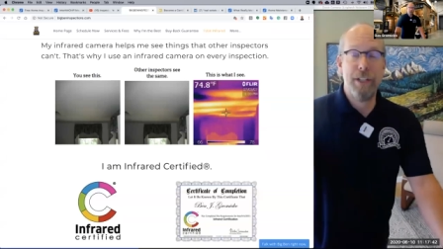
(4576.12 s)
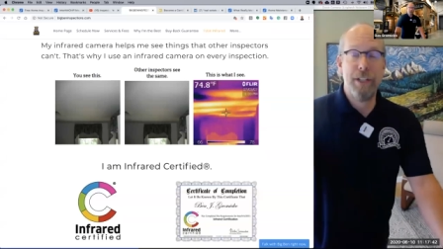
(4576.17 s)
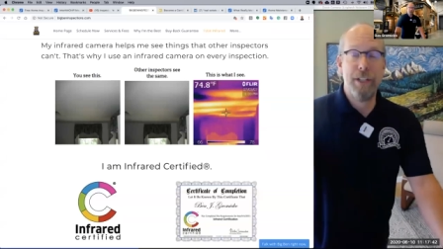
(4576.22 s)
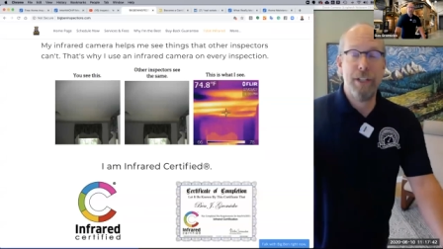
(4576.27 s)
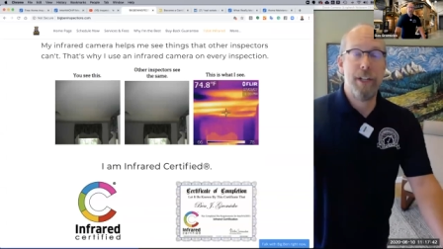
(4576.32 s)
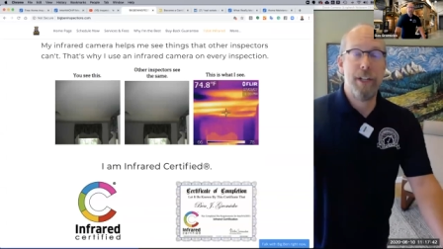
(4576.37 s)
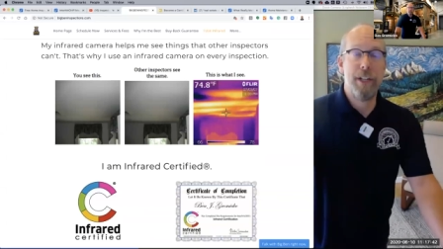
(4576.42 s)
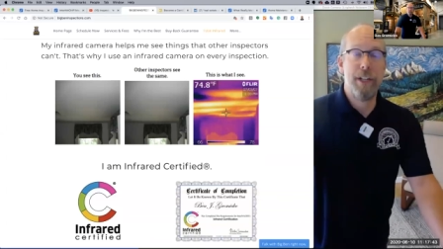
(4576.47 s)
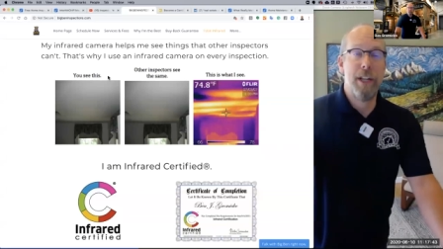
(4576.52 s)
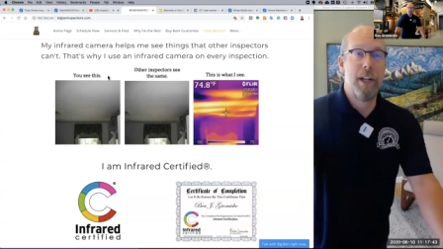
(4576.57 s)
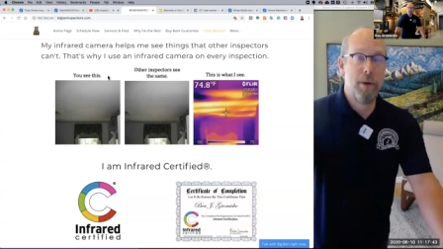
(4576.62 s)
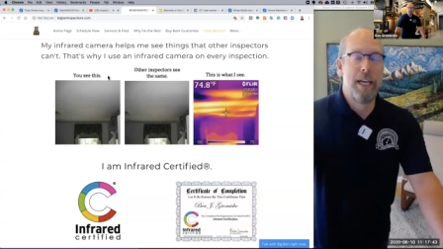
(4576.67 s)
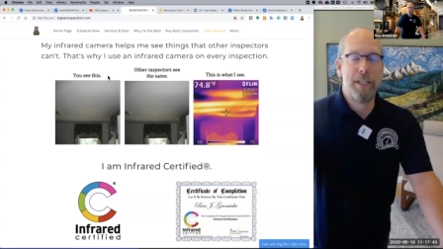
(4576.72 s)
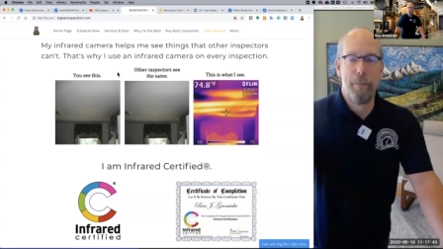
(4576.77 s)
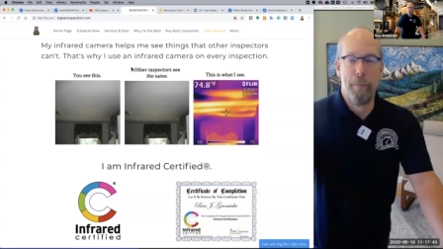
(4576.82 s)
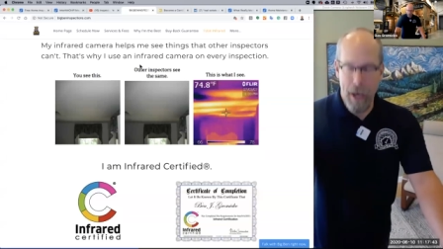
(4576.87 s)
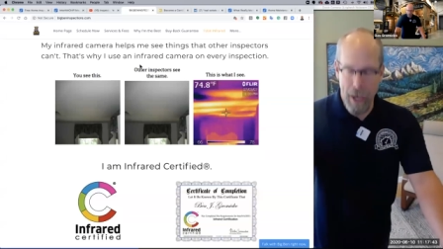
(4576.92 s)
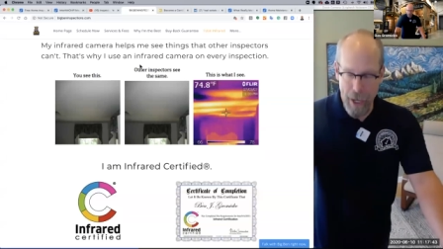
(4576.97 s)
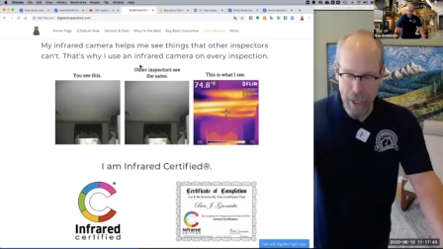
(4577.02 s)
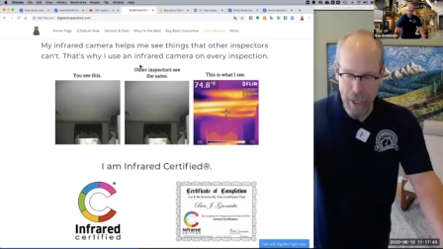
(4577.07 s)
slash
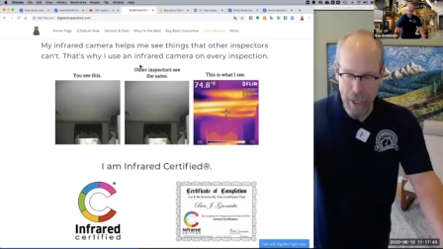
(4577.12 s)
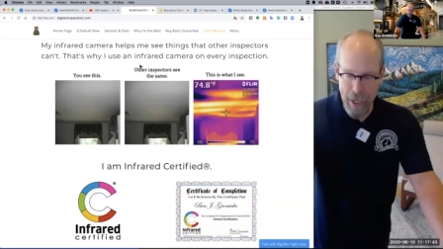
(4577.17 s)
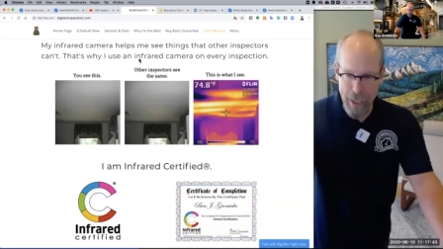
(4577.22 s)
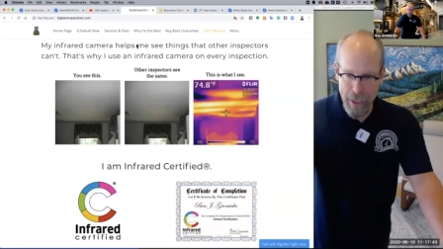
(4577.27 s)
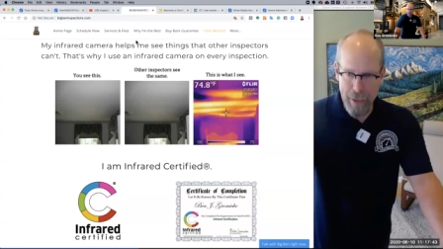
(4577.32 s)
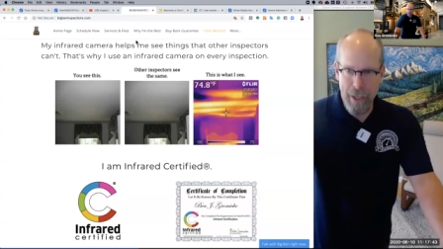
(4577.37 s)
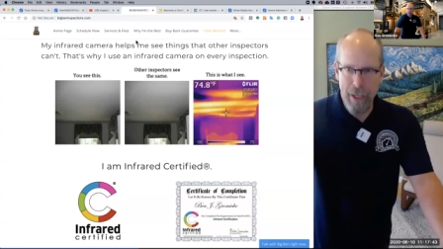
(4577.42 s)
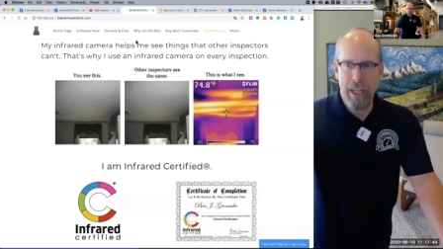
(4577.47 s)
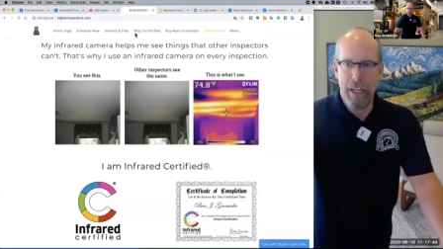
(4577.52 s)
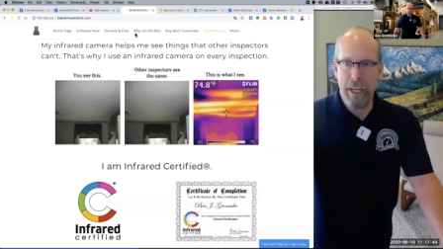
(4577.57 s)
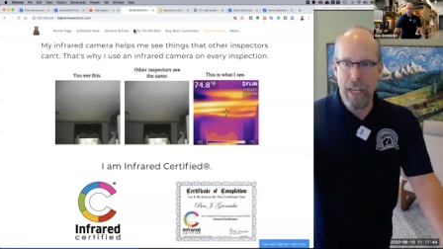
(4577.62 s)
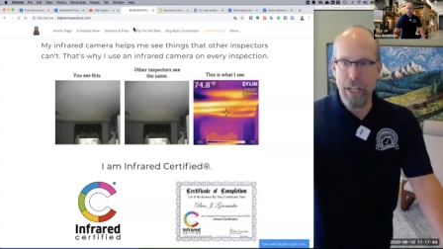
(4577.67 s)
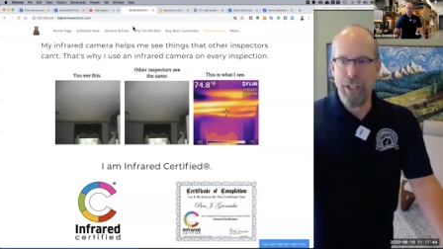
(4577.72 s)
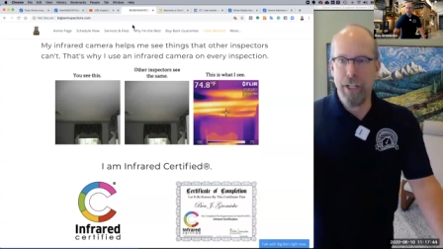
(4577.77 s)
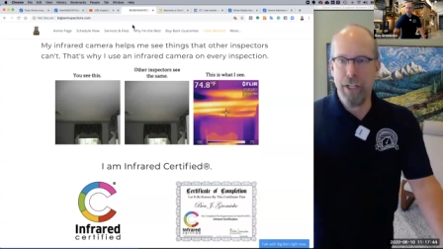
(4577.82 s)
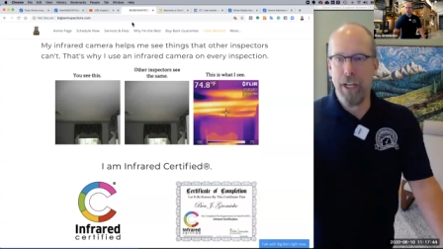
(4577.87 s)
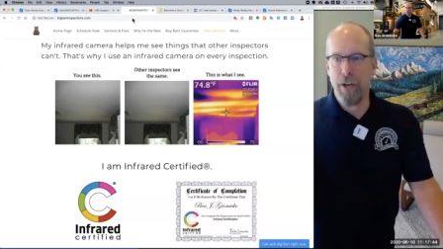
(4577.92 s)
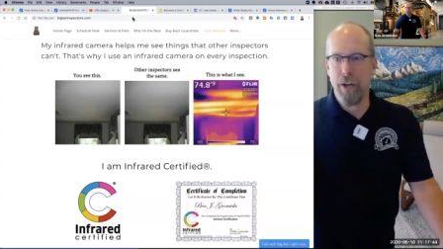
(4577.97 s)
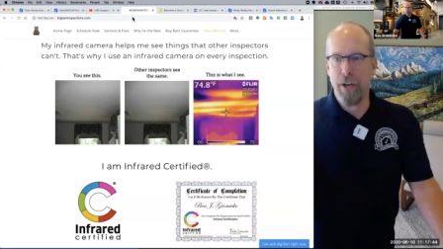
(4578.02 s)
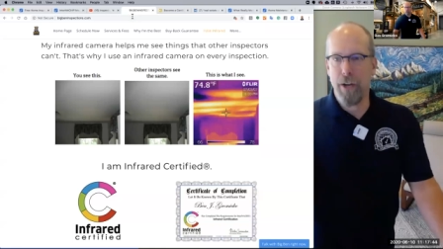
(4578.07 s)
buy,
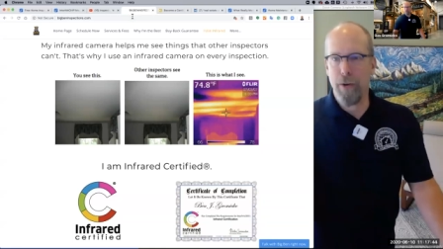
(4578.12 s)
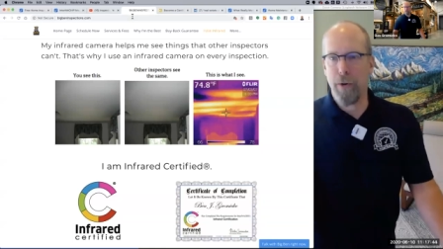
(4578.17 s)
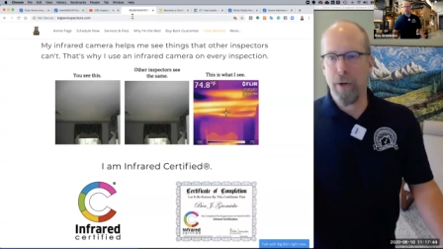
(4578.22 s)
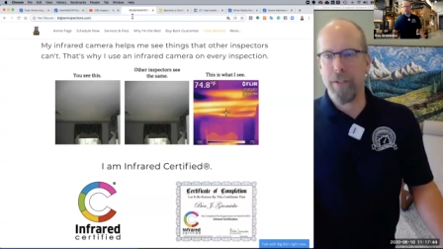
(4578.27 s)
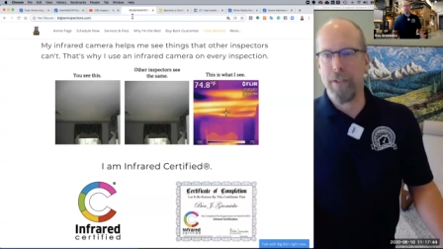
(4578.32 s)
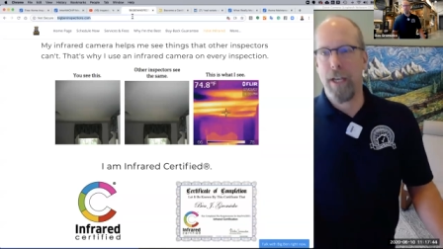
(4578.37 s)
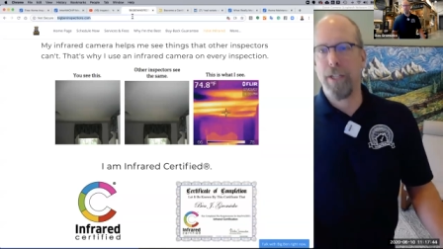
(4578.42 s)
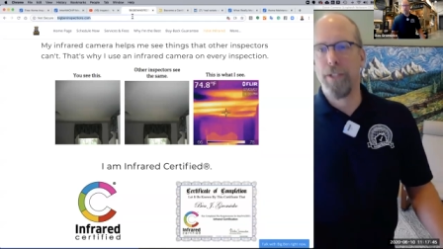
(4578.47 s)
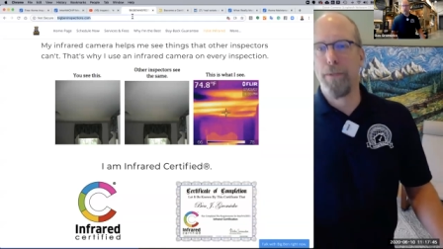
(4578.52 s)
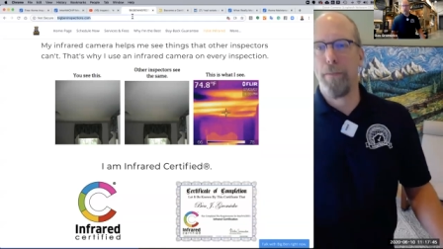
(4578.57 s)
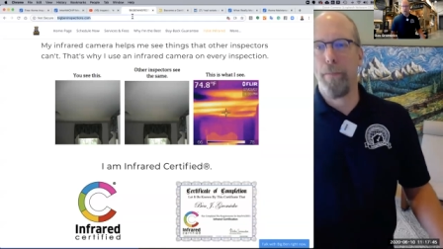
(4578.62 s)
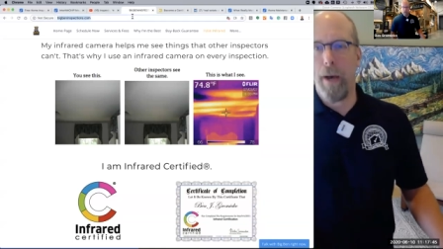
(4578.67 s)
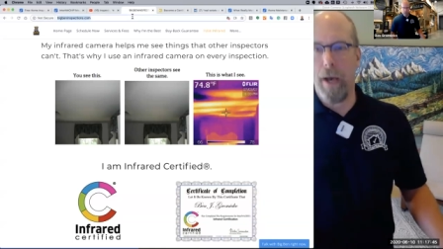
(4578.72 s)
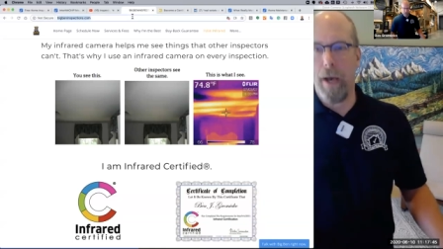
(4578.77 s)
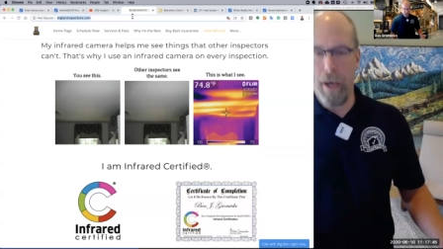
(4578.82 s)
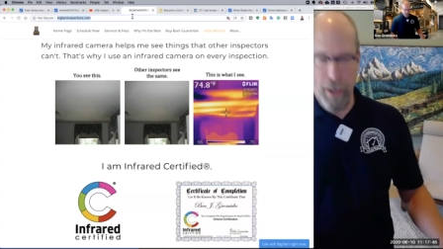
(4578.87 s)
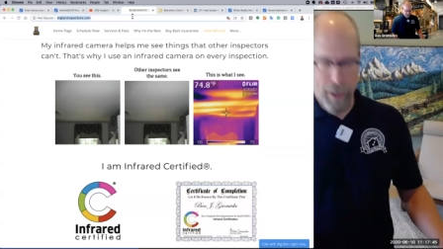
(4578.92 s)
nachi.org slash buy.